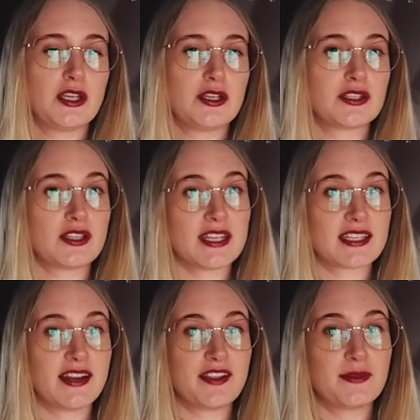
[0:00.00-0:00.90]
So that's
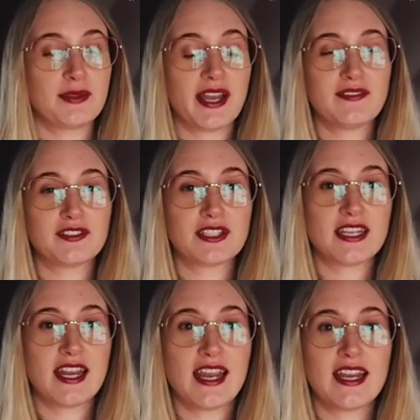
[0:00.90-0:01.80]
kind of the plan for
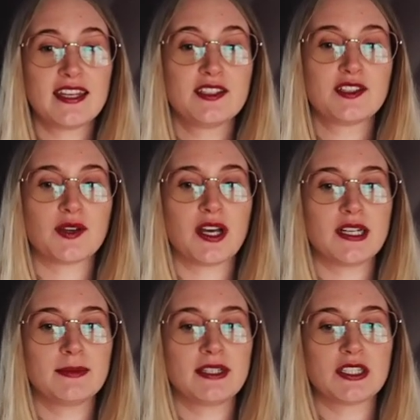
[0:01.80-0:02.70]
today. So
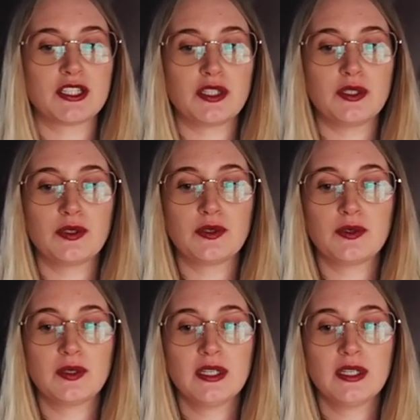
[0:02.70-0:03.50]
I'm going to